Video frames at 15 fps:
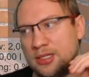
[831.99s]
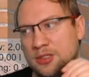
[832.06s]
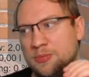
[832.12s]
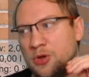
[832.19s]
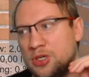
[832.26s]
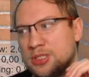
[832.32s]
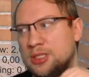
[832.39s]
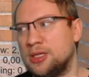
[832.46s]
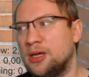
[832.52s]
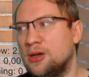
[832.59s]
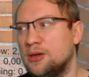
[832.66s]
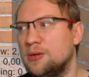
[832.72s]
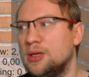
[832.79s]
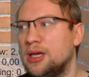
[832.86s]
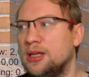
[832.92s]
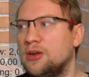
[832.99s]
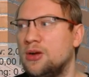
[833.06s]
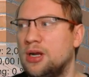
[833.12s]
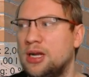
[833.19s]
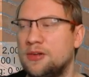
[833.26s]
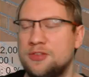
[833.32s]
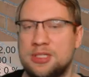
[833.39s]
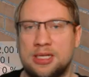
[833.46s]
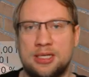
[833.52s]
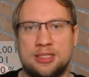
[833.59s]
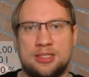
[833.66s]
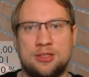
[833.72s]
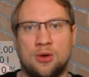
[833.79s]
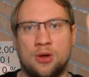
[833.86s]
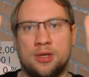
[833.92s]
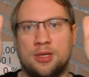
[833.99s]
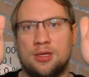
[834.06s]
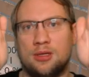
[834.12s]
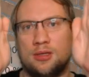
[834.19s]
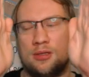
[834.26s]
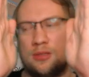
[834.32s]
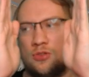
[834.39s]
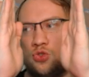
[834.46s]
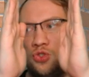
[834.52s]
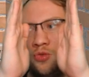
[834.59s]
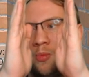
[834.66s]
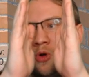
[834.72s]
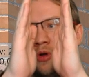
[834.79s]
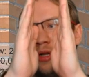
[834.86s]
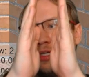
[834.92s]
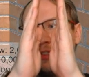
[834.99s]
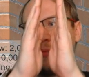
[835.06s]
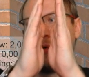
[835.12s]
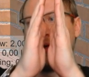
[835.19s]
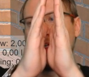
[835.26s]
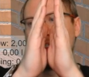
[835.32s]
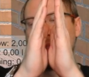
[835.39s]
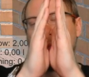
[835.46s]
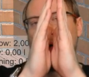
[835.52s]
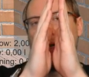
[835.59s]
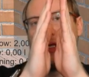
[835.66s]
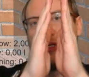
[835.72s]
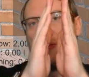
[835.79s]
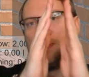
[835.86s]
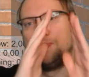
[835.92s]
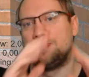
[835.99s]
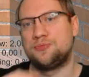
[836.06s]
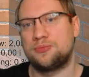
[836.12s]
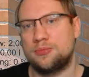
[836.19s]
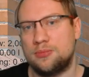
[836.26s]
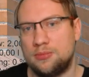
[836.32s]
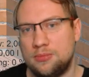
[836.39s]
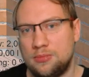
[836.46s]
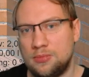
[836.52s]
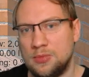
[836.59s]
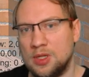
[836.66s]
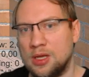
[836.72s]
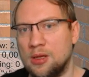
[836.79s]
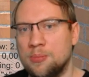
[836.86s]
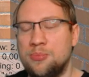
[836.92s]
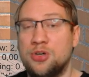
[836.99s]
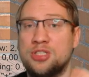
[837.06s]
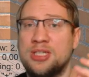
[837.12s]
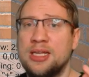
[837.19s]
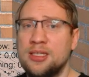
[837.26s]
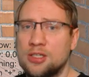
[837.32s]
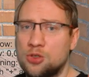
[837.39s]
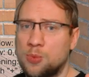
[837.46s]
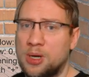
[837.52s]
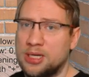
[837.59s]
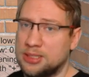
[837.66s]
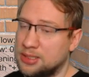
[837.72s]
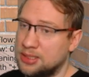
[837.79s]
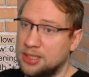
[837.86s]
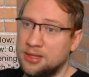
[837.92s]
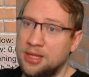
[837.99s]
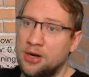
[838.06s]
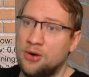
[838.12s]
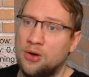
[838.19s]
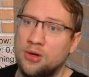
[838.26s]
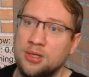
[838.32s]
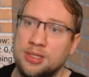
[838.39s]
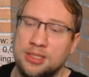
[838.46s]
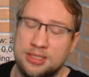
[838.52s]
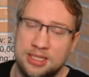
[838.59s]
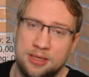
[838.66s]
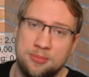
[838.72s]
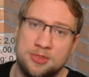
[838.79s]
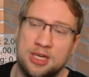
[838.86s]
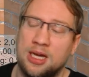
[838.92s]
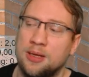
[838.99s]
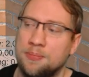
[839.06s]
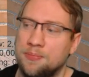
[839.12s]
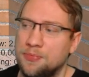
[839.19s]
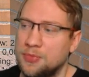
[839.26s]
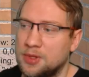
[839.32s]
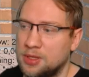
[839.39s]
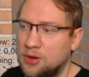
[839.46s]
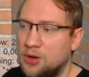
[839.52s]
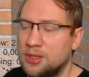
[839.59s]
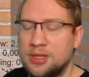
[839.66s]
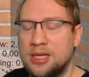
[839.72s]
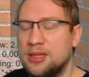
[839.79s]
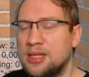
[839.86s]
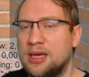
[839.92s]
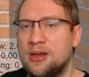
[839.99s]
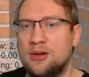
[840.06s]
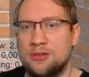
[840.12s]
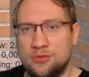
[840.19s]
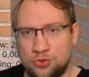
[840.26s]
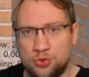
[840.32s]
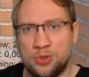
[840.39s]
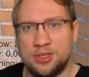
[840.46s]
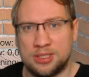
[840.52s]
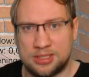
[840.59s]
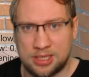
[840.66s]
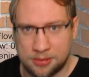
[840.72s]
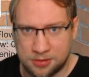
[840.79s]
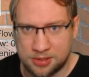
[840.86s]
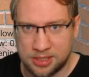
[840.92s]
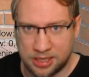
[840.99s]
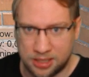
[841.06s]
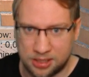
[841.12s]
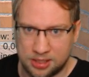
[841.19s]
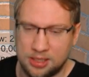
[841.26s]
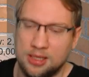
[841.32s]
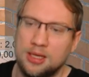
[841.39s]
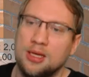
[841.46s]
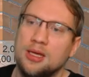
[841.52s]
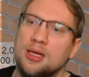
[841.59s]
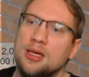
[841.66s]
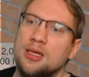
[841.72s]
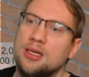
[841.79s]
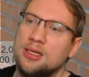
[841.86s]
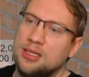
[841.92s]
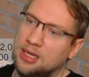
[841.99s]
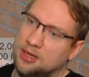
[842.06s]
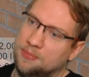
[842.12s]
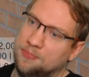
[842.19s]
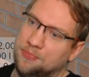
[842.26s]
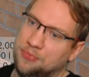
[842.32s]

It's bursting out, and on the left side, it's going smaller, smaller, smaller. Percentage-wise, they're on the same time. Or they are doing the same thing. Yeah.